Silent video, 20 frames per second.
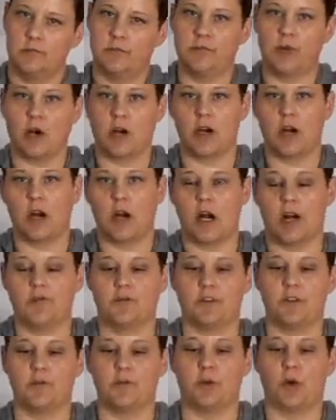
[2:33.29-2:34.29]
part
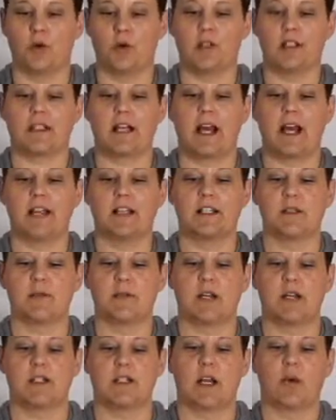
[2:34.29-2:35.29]
off of both sides
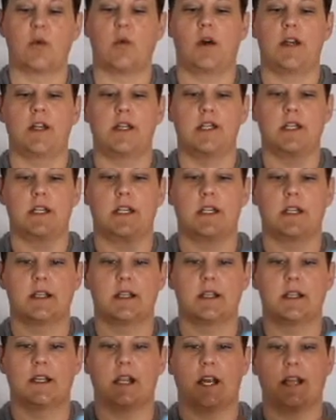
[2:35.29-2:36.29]
because I wanted to get
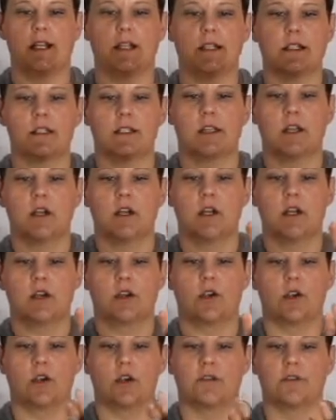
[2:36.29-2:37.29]
the nice
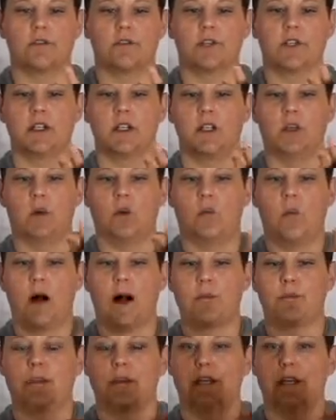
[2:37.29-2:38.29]
curved
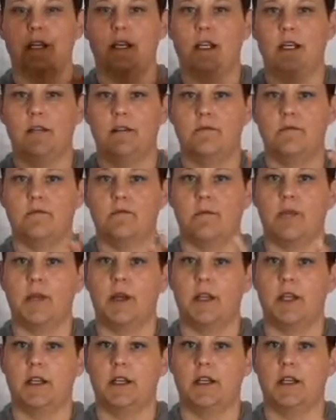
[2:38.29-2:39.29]
wobbly
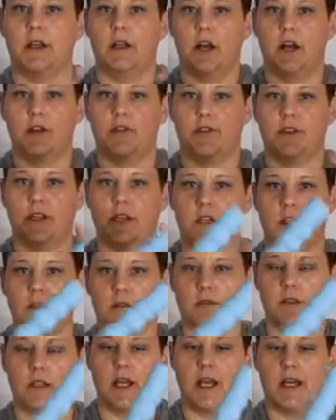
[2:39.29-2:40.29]
bit of the
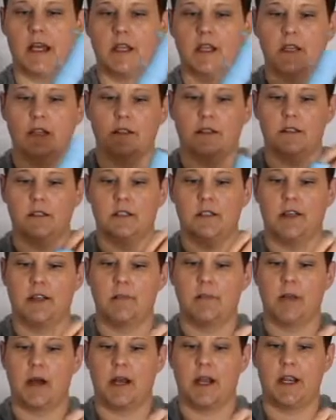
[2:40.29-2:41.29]
leg in
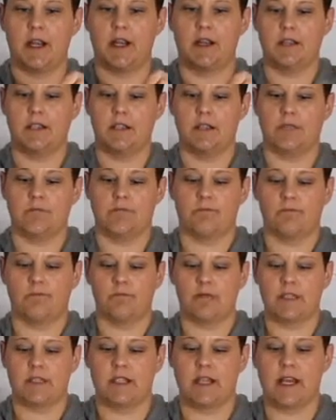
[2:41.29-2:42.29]
my
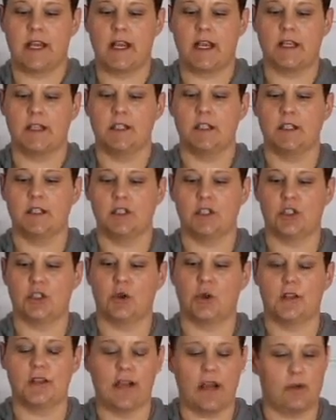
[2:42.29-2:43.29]
stand
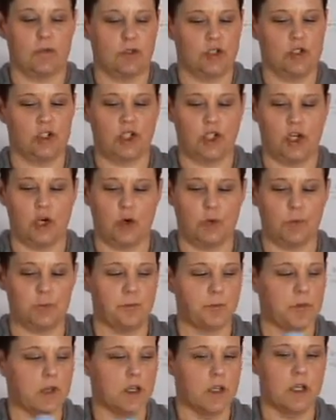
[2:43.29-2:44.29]
so that would show.
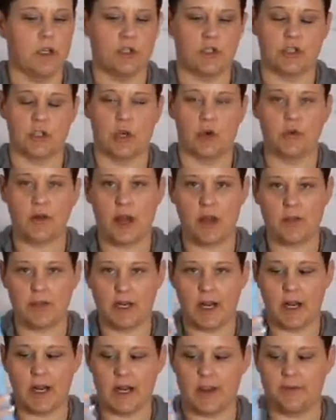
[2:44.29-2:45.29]
So now that
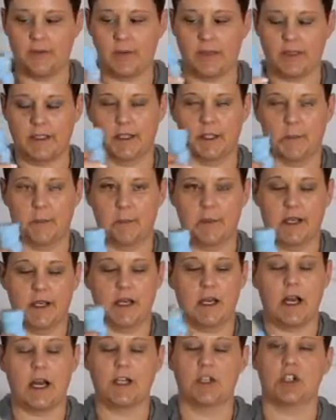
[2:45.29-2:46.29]
I have my little
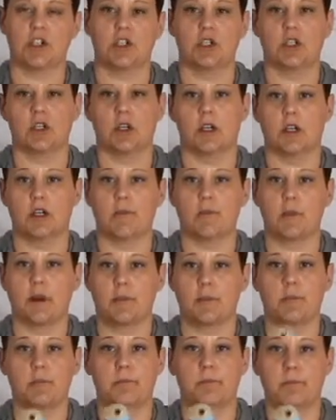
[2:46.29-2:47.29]
bit, I just took my
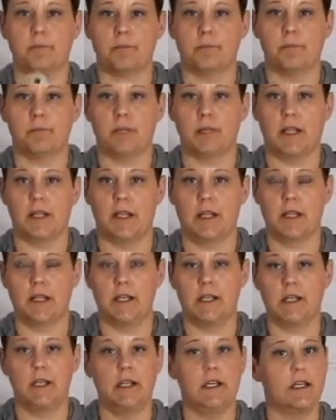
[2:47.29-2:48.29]

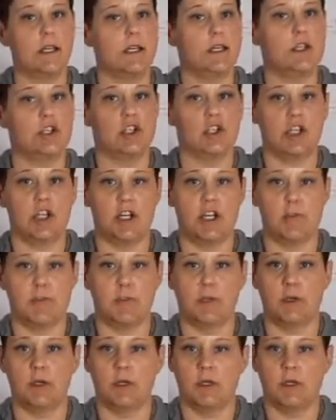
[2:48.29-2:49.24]
plain cheap